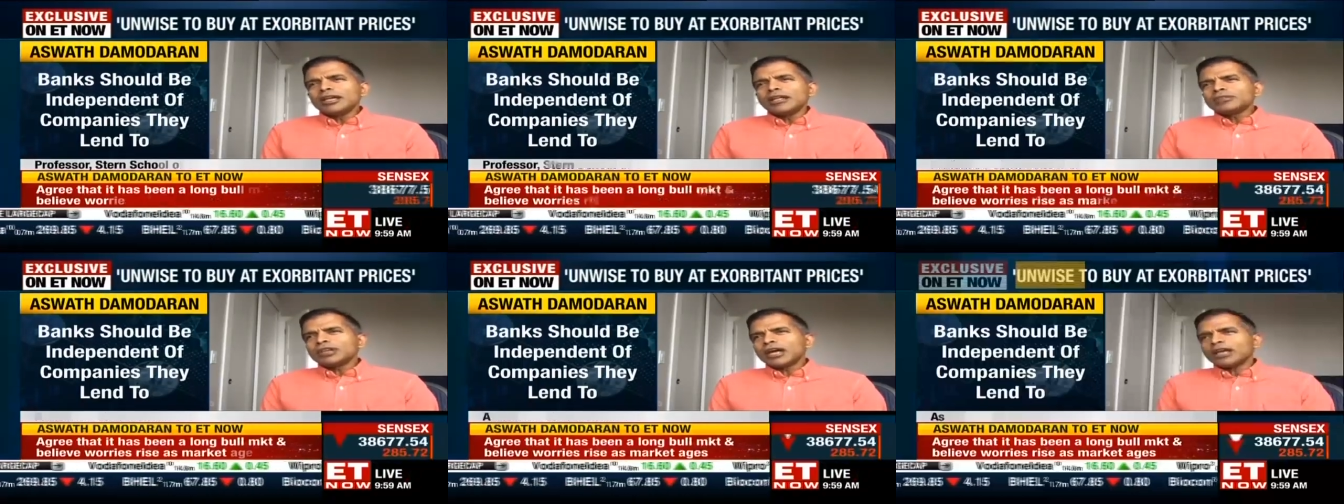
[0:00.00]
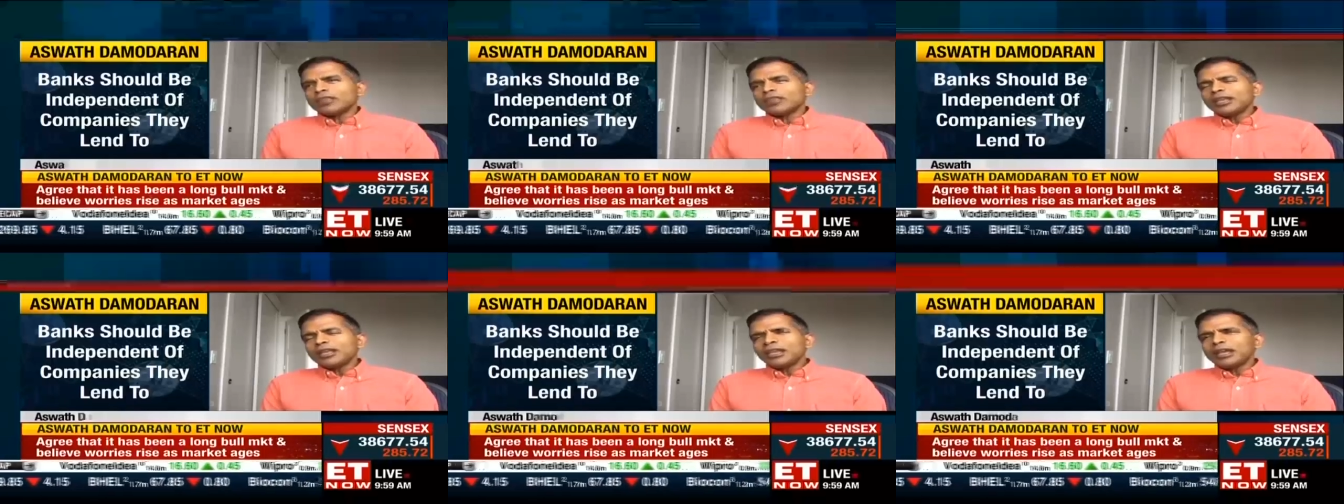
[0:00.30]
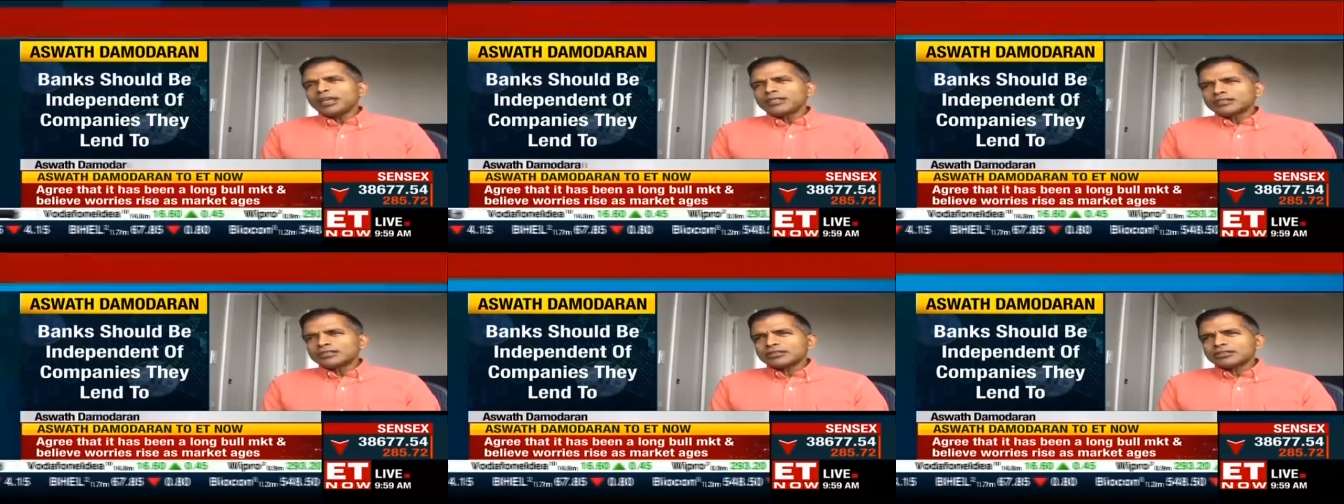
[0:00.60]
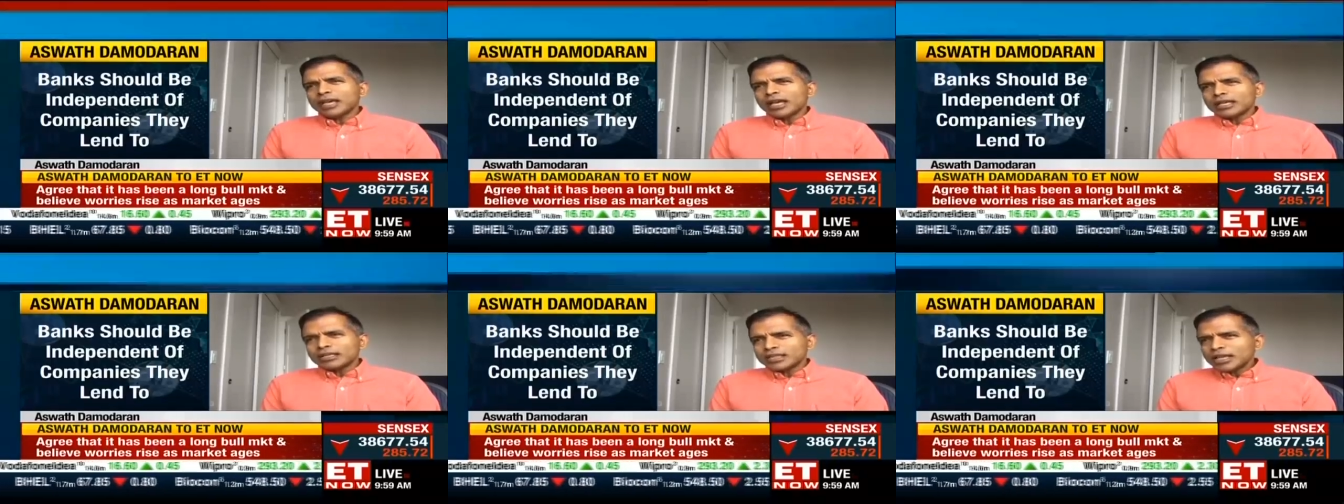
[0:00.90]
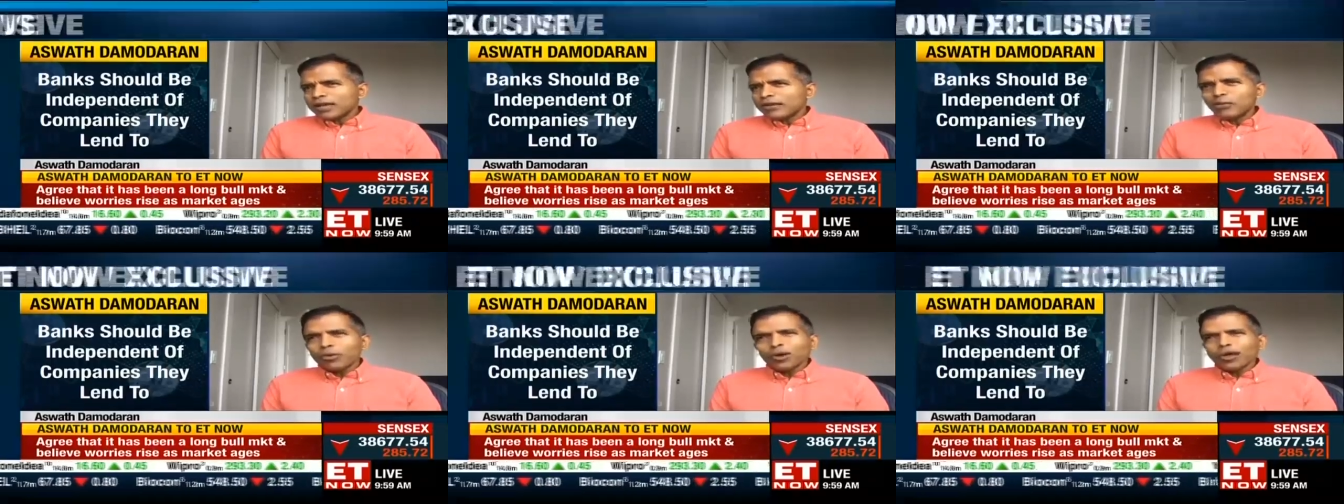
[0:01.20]
So I think as
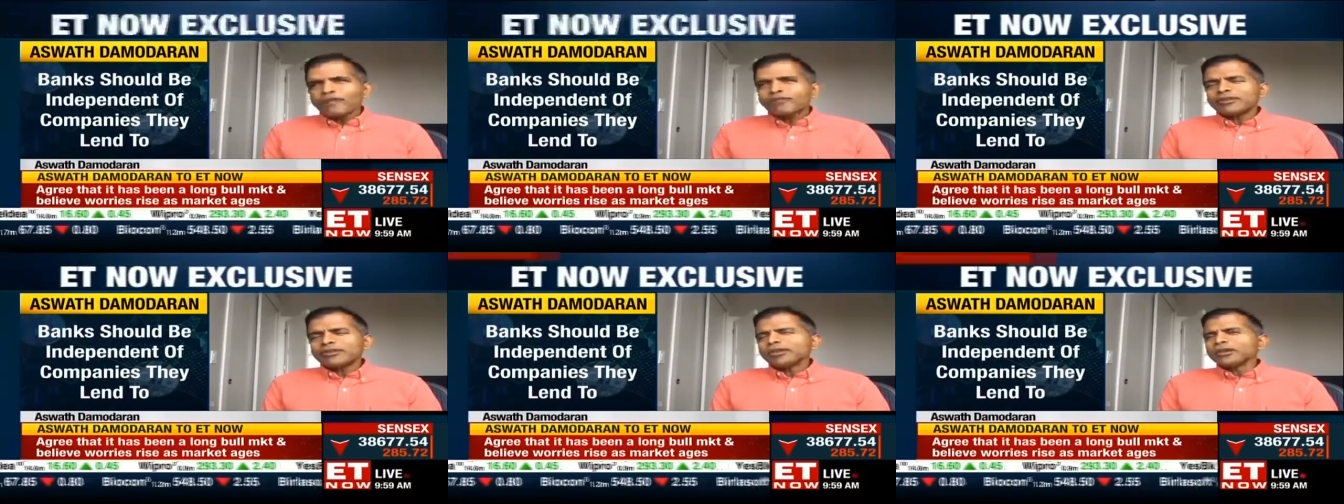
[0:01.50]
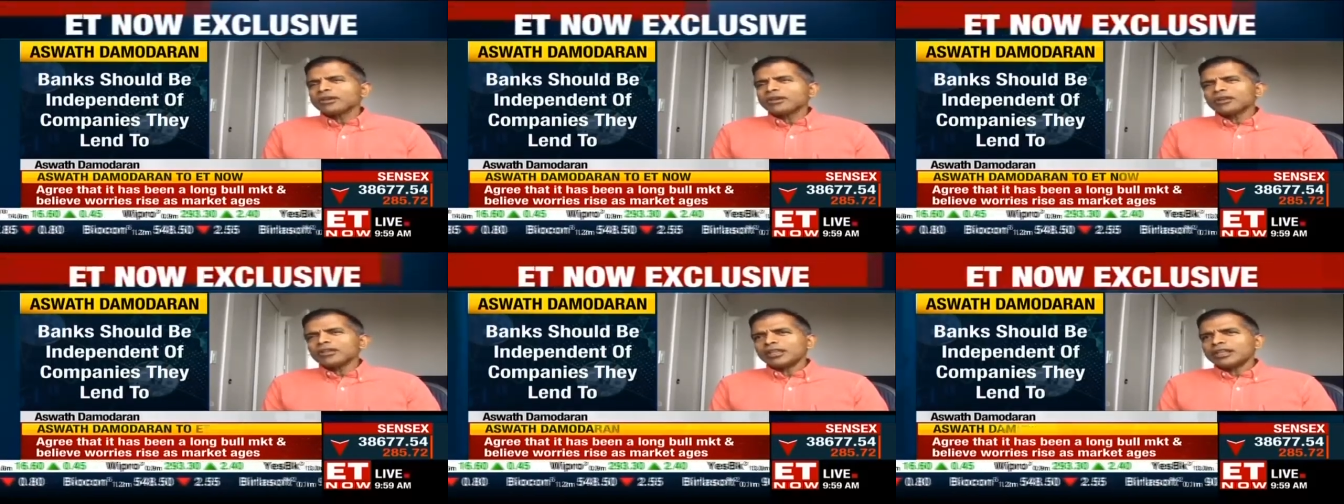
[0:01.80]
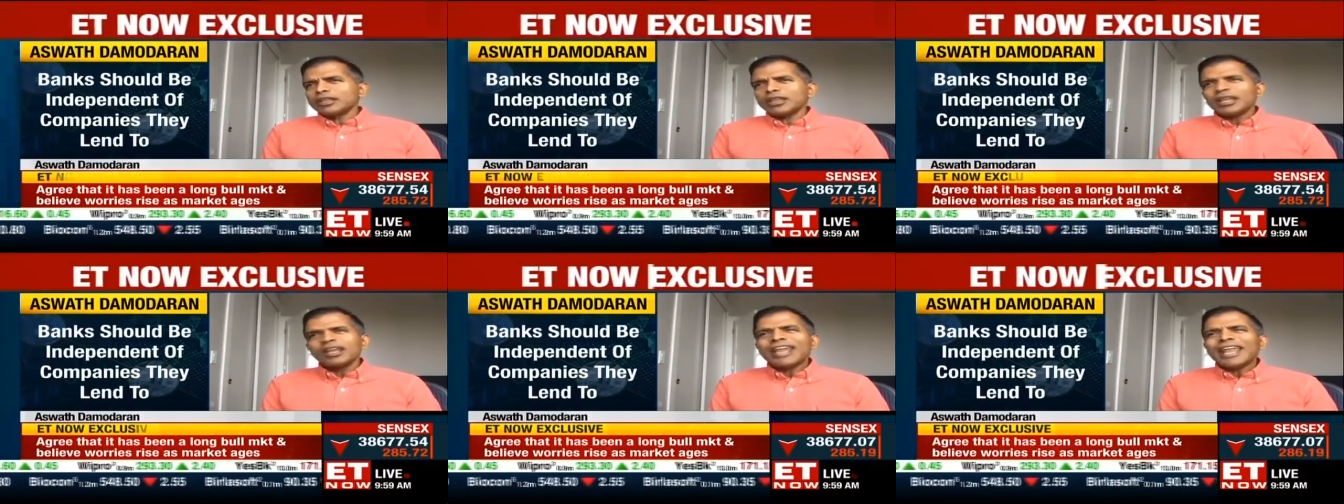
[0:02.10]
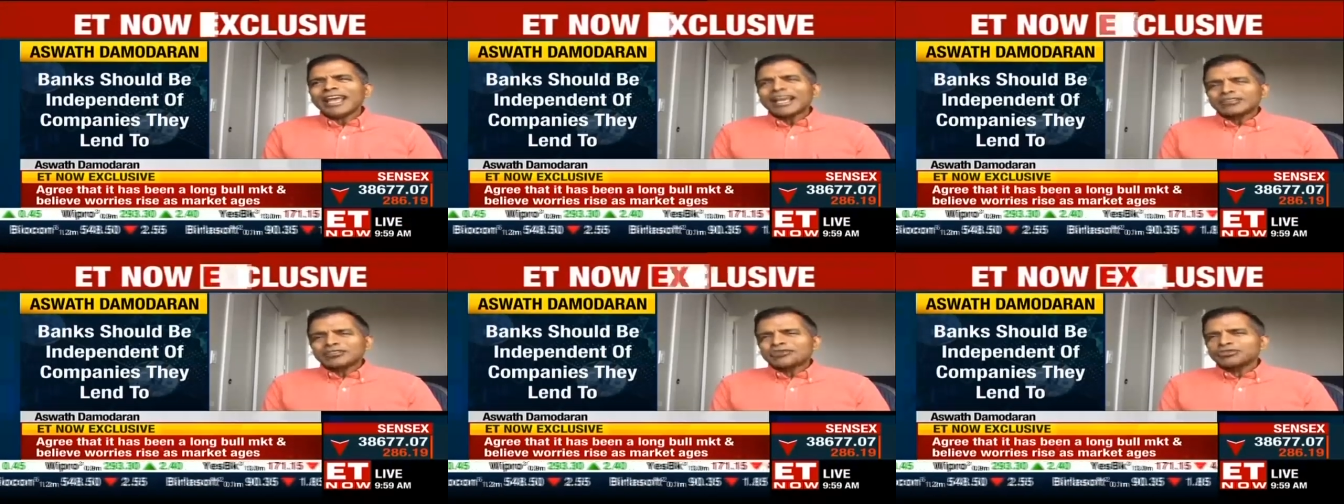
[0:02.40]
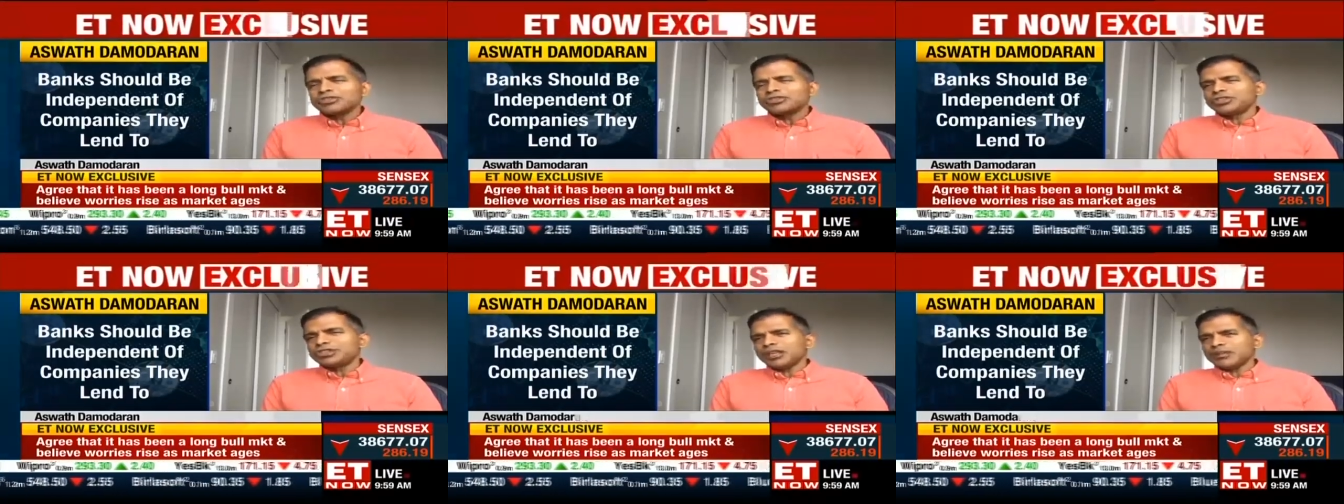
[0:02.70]
as whatever the the next
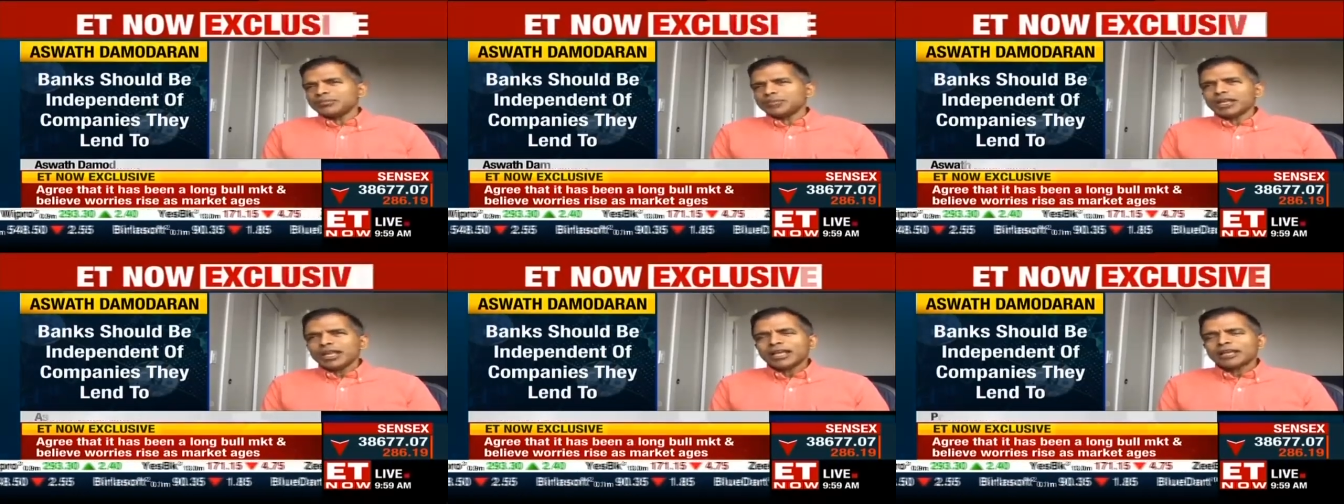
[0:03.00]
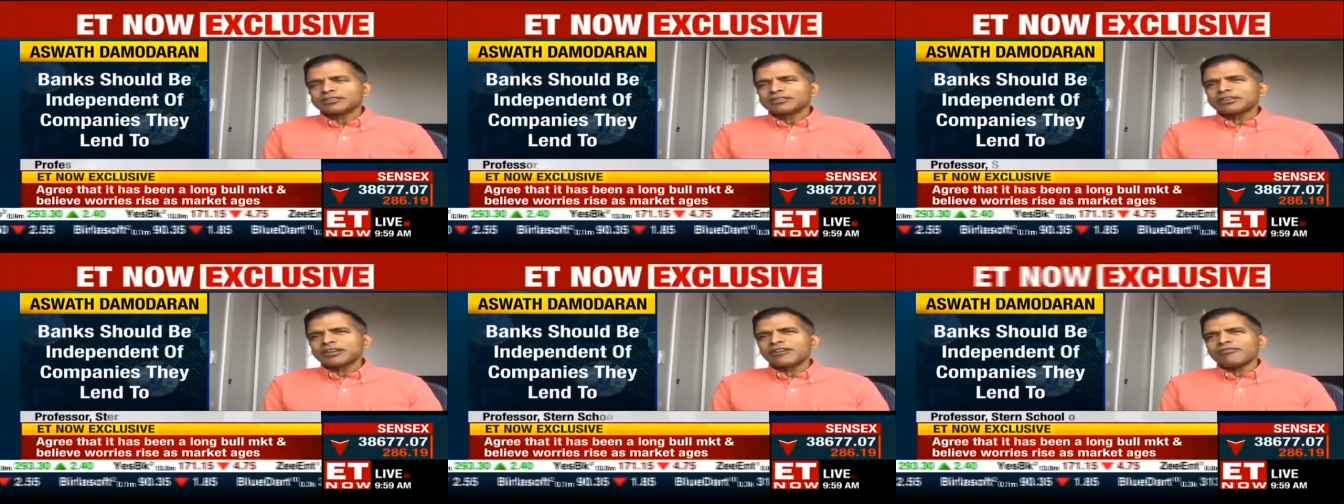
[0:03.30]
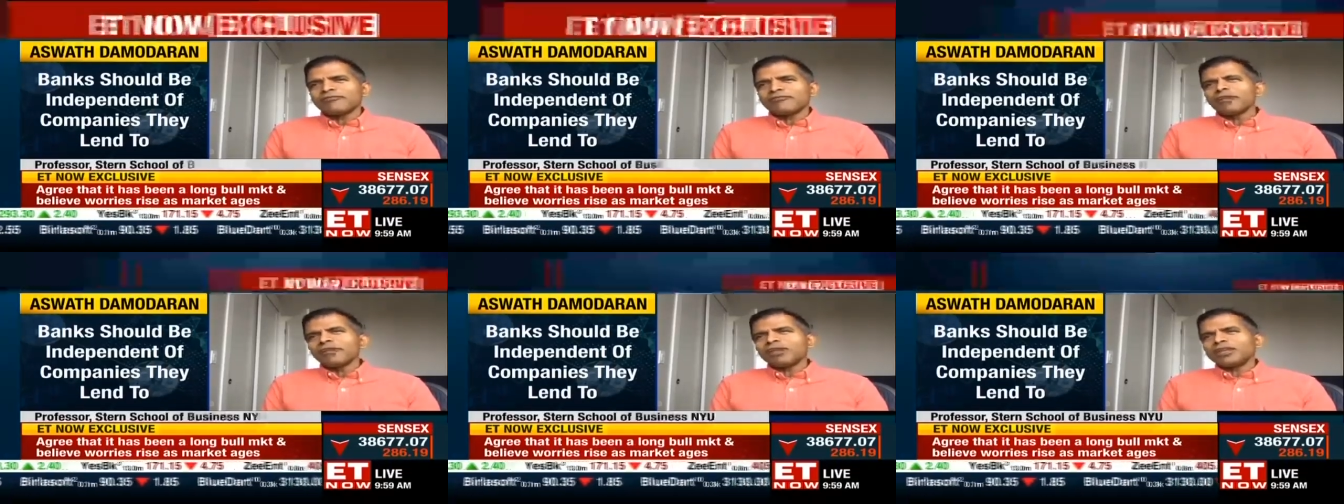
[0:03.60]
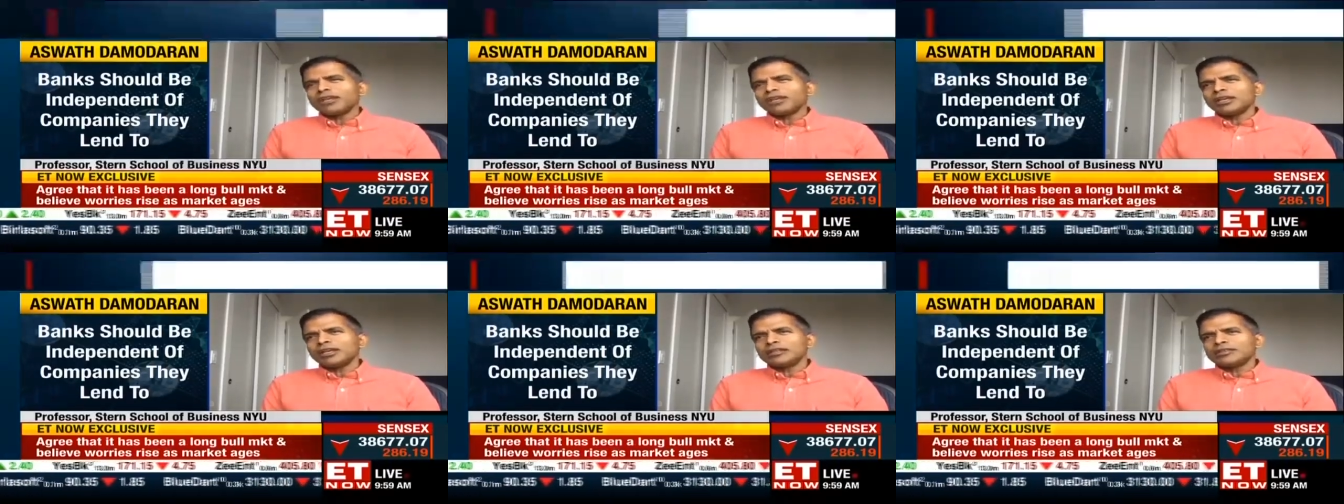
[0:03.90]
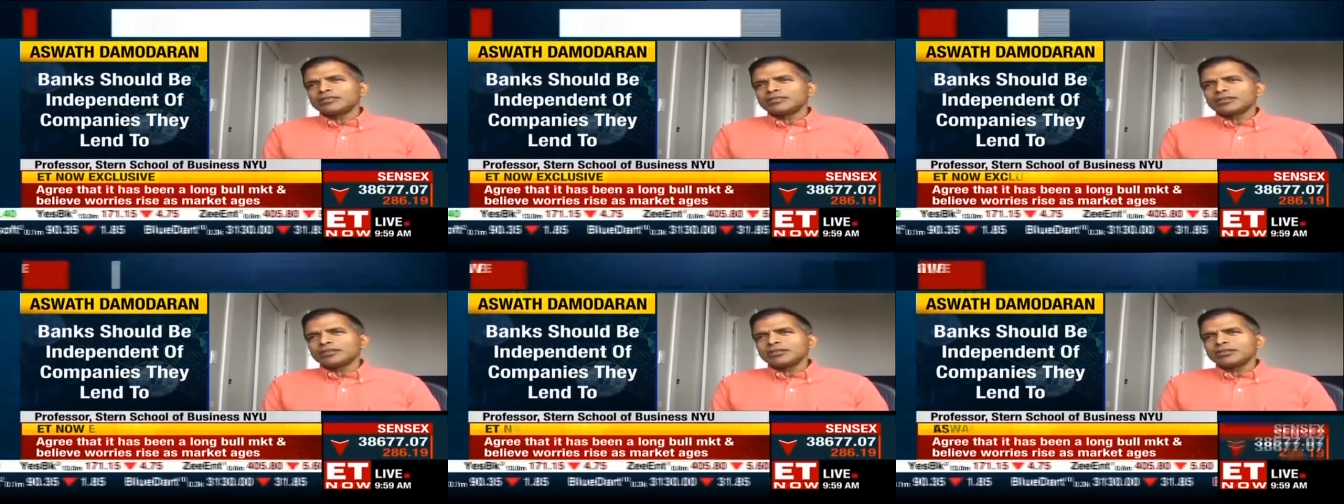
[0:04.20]
regime, the next government
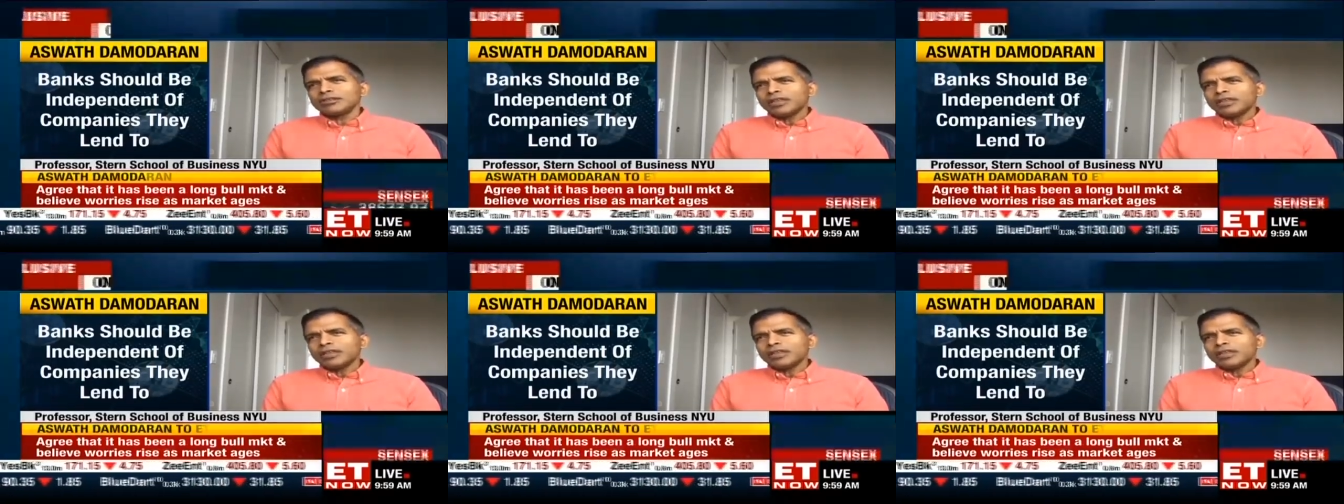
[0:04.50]
is,